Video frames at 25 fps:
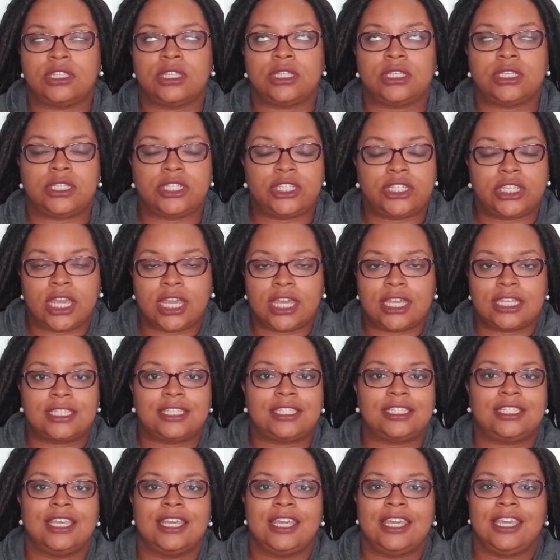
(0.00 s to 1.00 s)
to
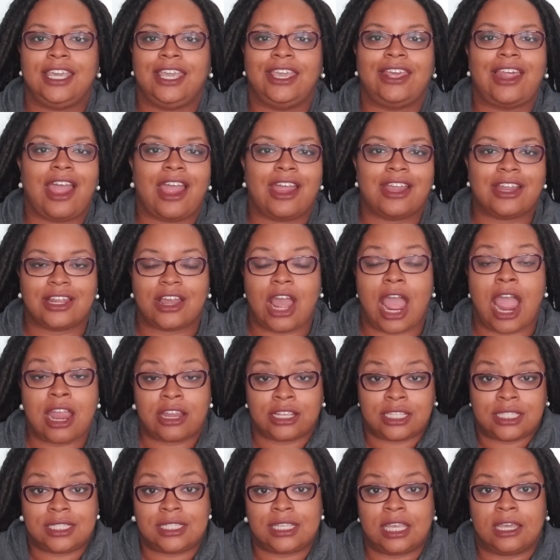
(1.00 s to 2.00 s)
just get
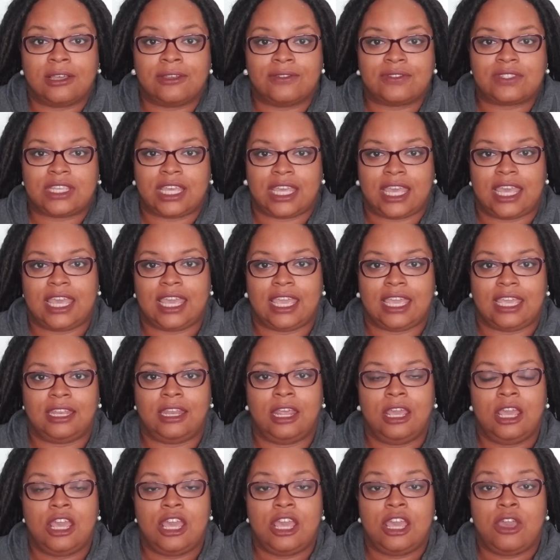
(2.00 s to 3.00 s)
ourselves
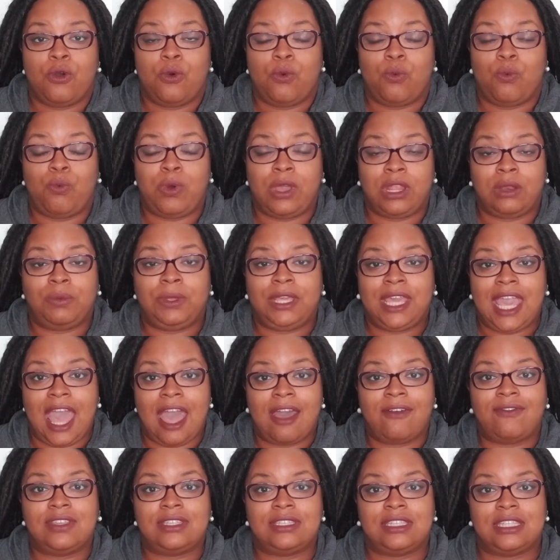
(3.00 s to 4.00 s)
ahead. When we
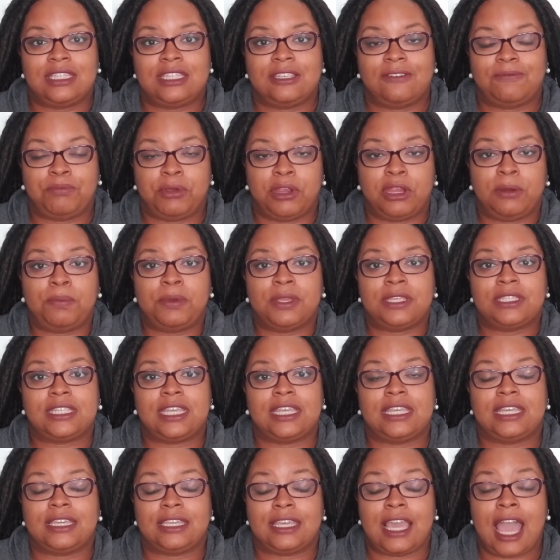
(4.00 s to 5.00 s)
have a sense of purpose,
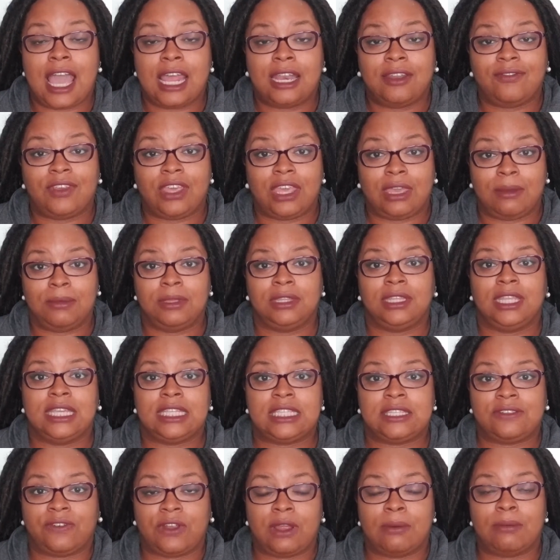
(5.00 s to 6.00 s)
it kind of
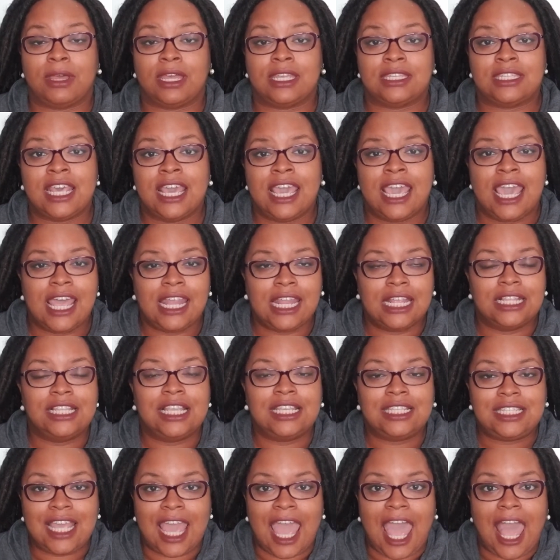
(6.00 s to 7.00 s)
emanates from us. And it
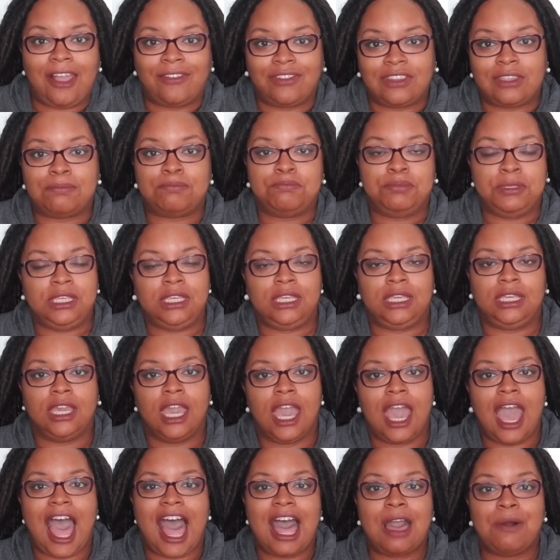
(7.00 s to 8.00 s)
doesn't have to
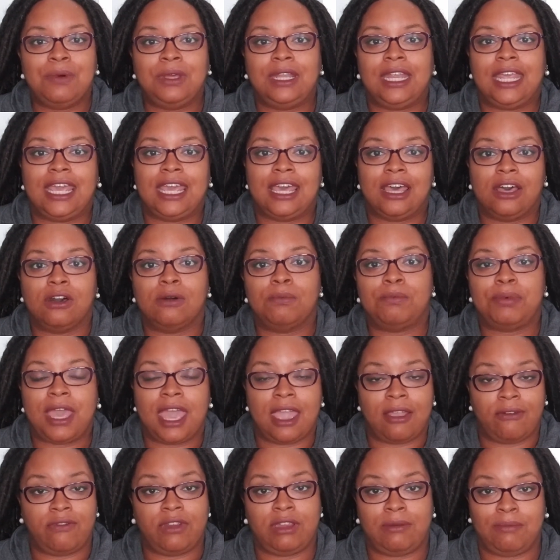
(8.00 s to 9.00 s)
be, I want to help
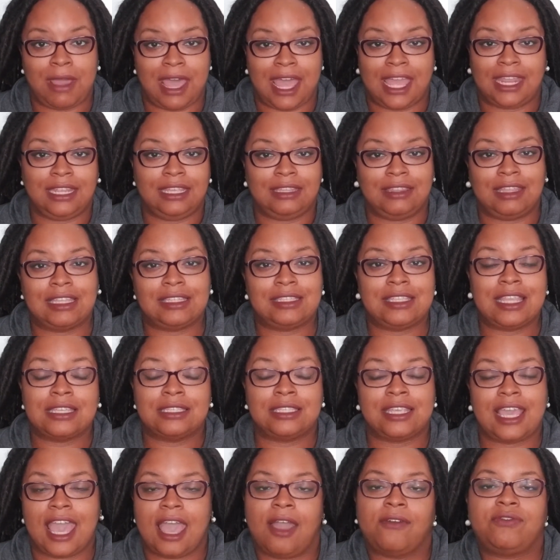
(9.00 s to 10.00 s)
everybody. That
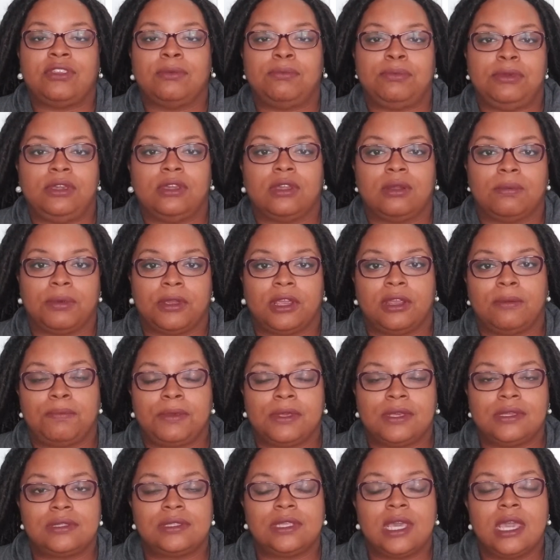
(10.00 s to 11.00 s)
doesn't have to be your
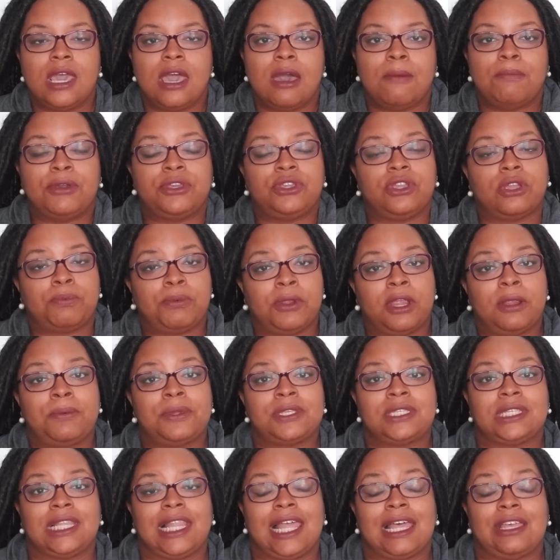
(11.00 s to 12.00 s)
purpose. But your
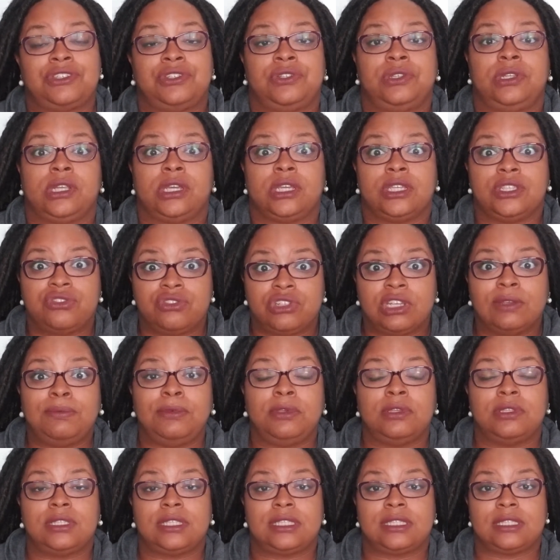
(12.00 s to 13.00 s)
purpose allows you to
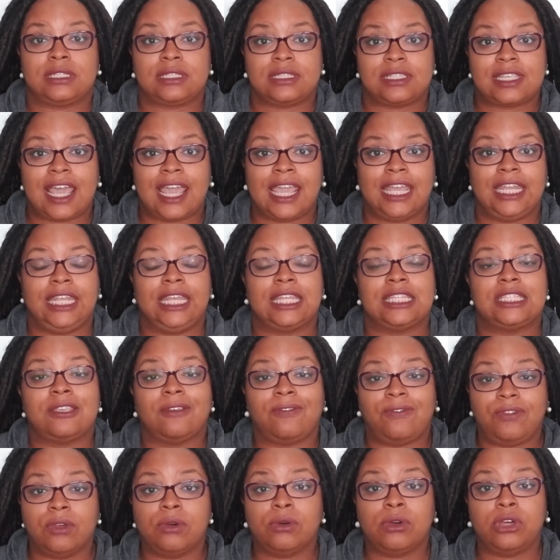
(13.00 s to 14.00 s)
contribute to society and to
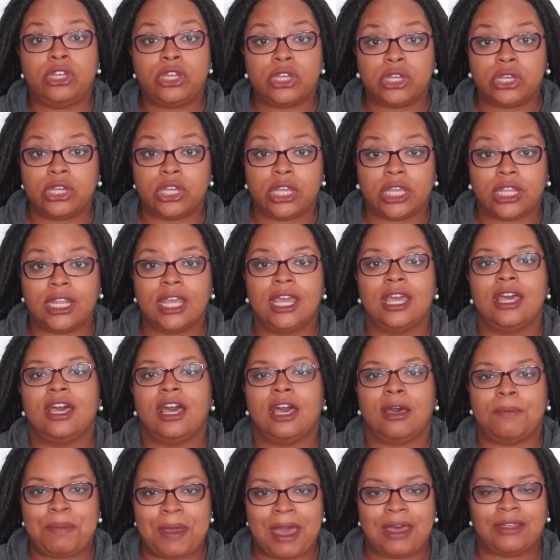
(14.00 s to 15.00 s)
feel good
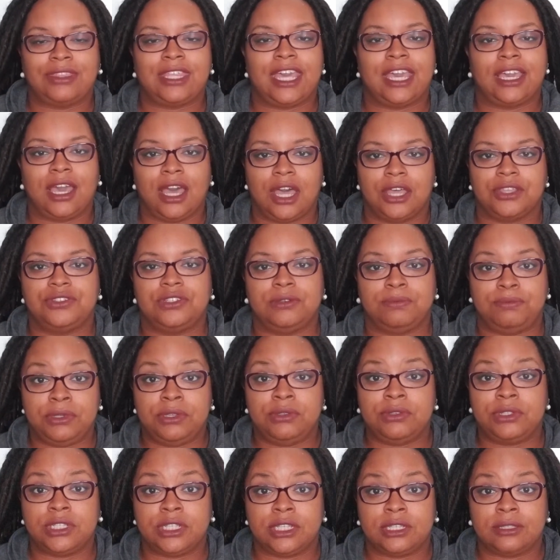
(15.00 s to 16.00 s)
about that
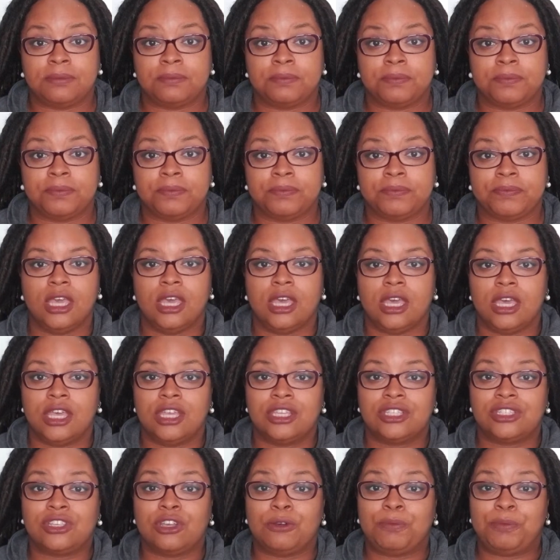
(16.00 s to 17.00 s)
contribution.
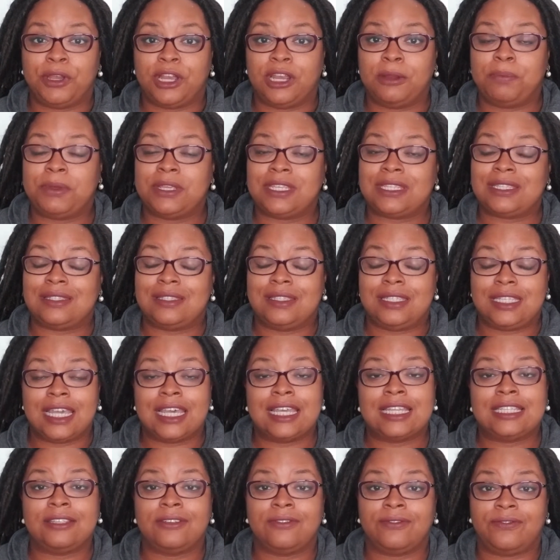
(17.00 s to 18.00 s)
So purpose
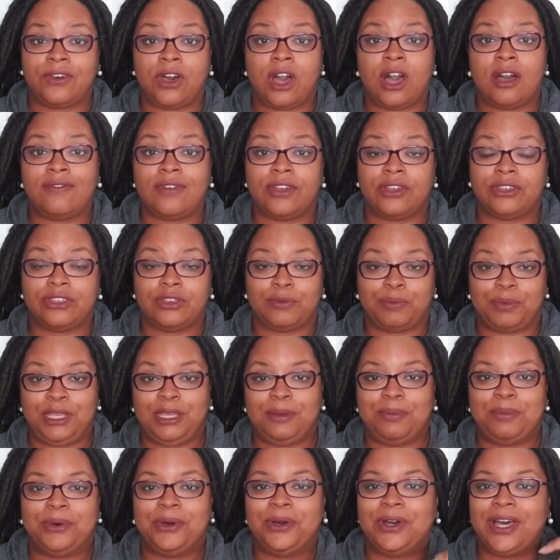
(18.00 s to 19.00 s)
does involve other
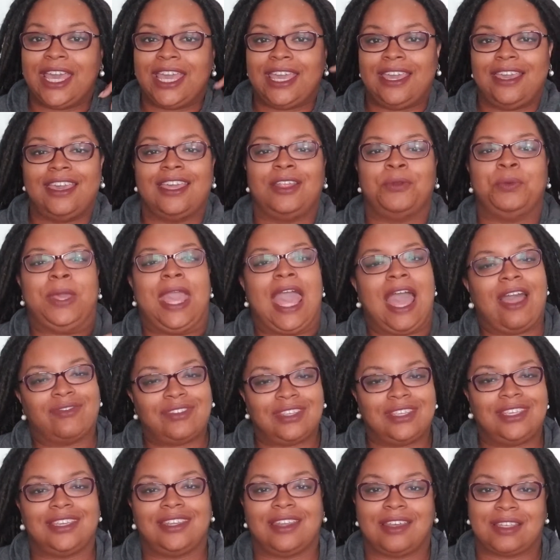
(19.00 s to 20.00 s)
people, and we have
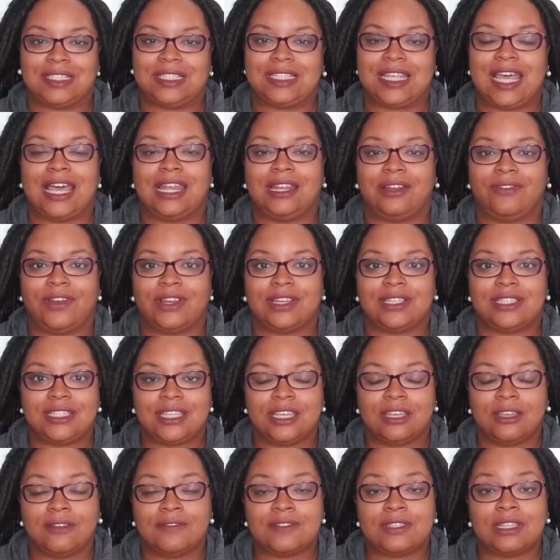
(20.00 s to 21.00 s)
to get outside of
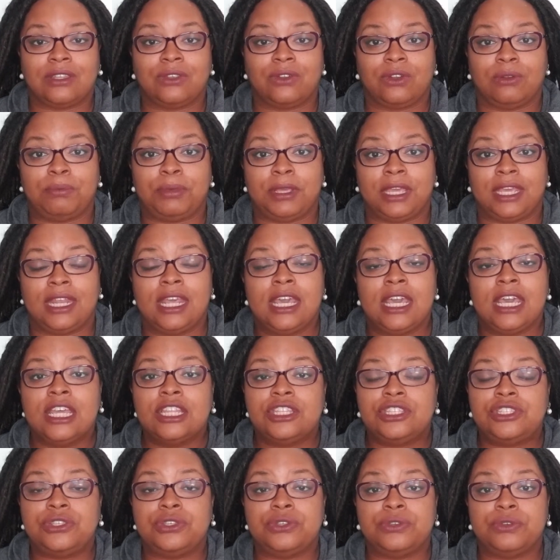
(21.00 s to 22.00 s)
ourselves a little bit
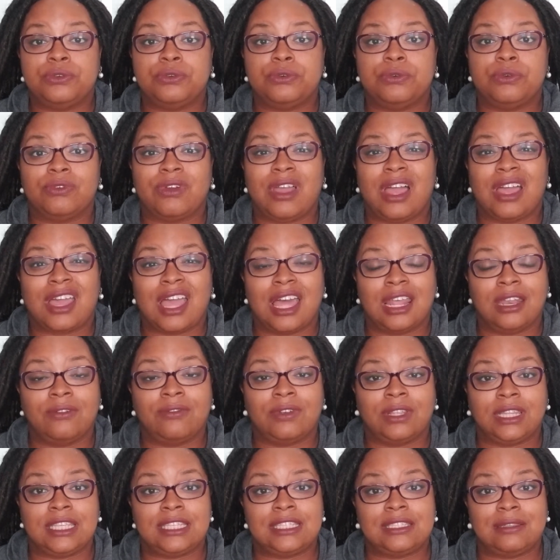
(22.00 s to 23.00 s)
to kind of
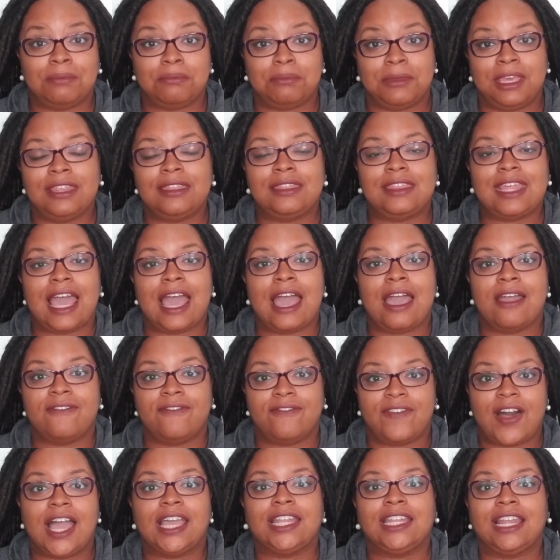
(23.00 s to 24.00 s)
really cement that and
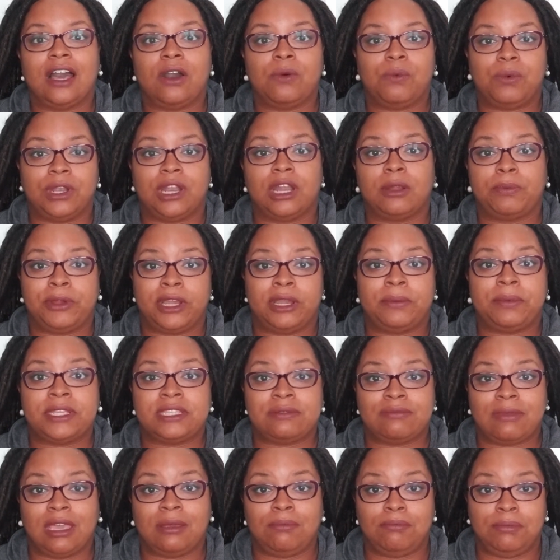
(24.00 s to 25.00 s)
find out what our
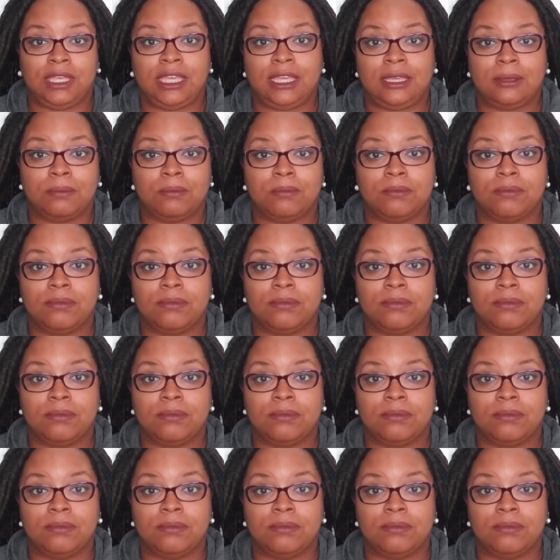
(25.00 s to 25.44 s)
purpose might be.